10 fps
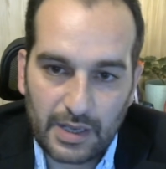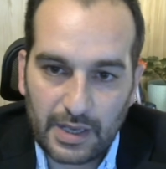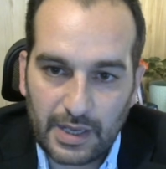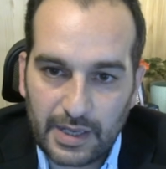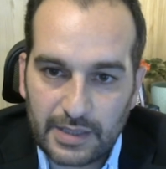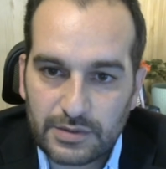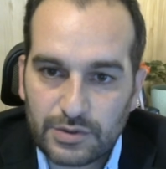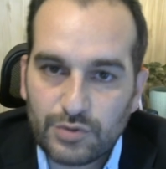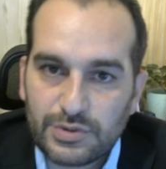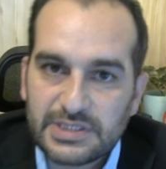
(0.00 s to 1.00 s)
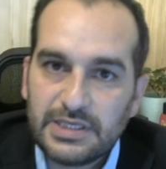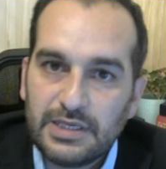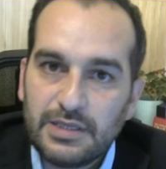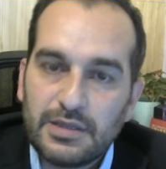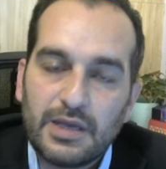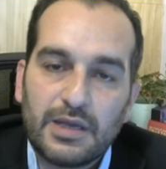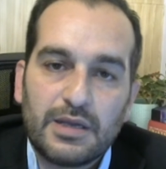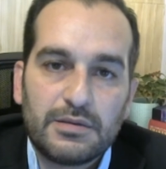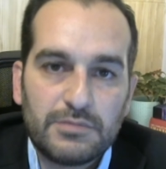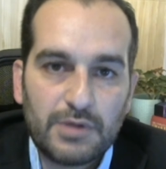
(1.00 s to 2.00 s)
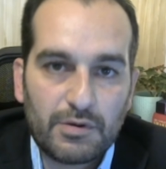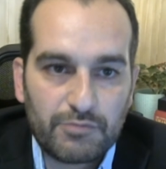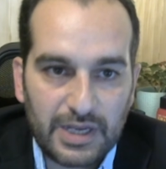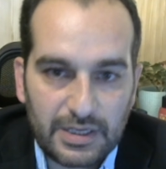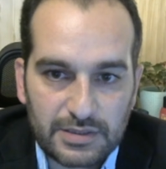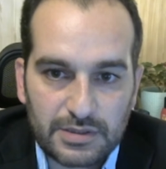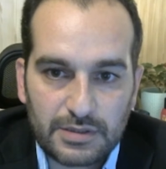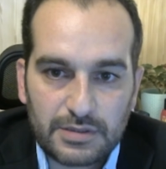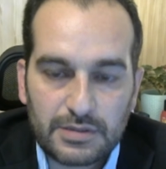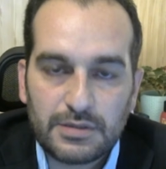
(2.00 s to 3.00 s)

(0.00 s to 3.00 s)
and you see the narrator